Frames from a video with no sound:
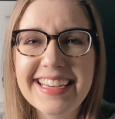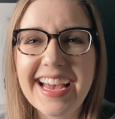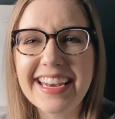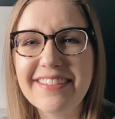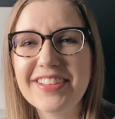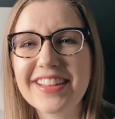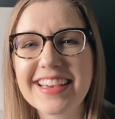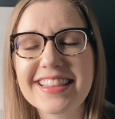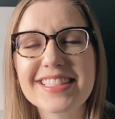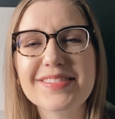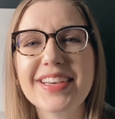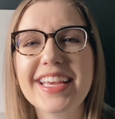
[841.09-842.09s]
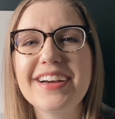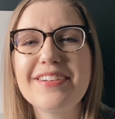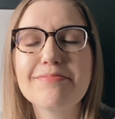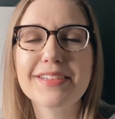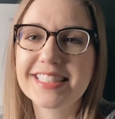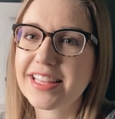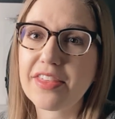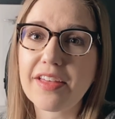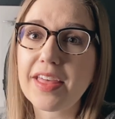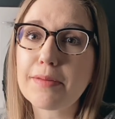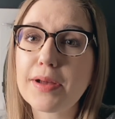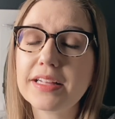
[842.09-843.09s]
And if you like this video, please hit that
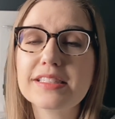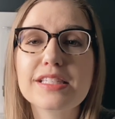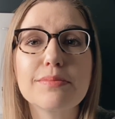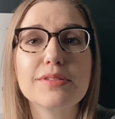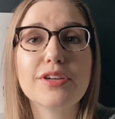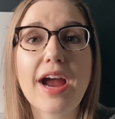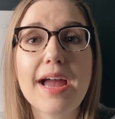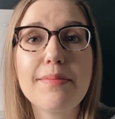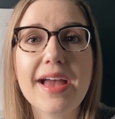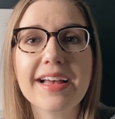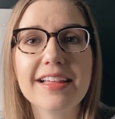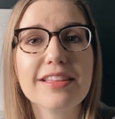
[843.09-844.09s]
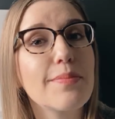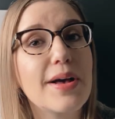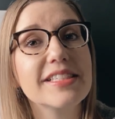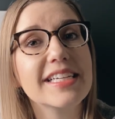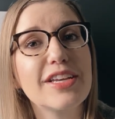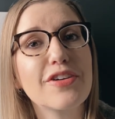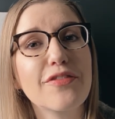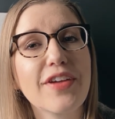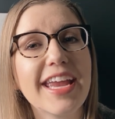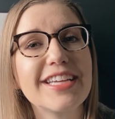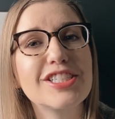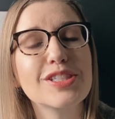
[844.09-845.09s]
like button, subscribe, and click the bell to get
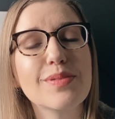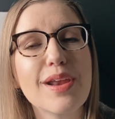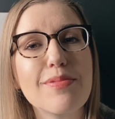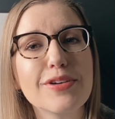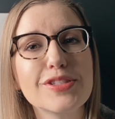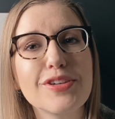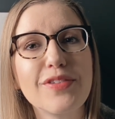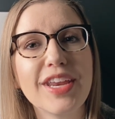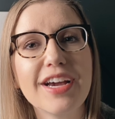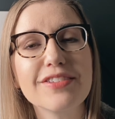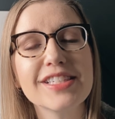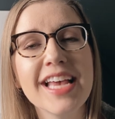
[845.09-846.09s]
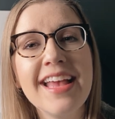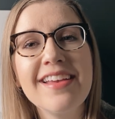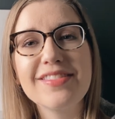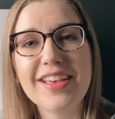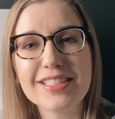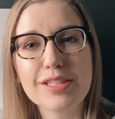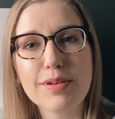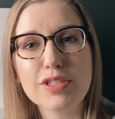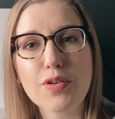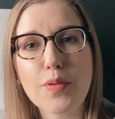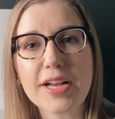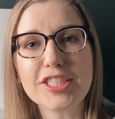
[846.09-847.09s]
notifications when I post new videos. Thanks so much
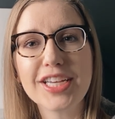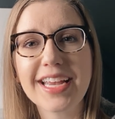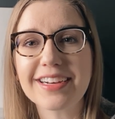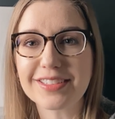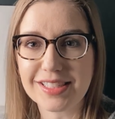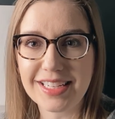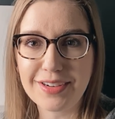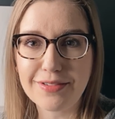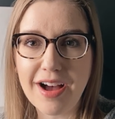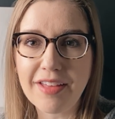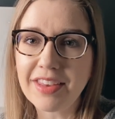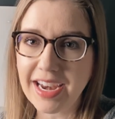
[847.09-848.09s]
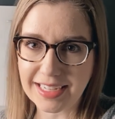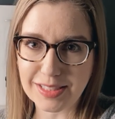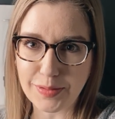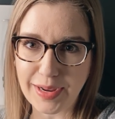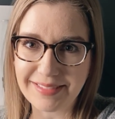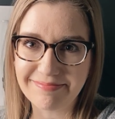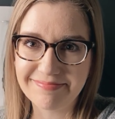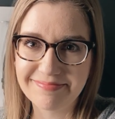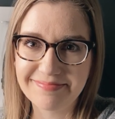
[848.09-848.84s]
for watching, and I'll see you on the next one.